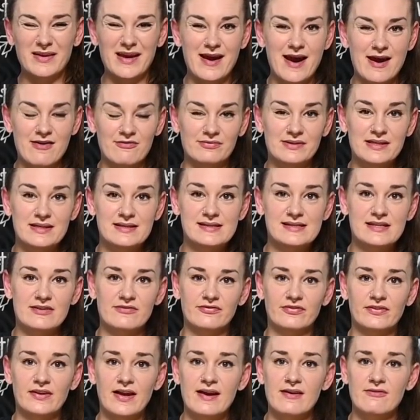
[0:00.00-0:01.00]
they have yeasty
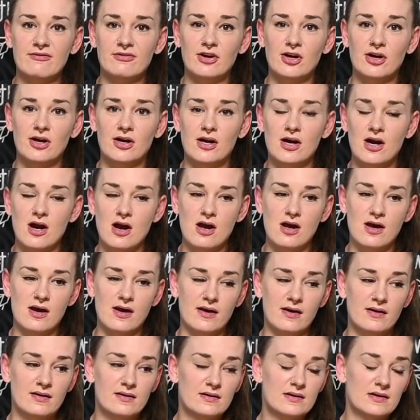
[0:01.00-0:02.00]

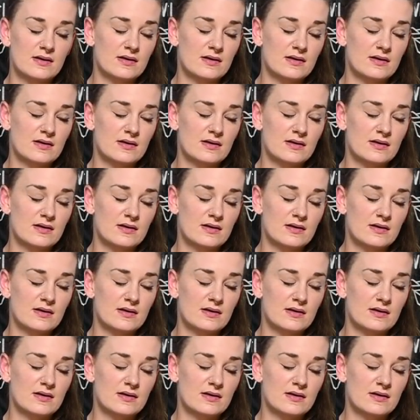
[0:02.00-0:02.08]
flavor.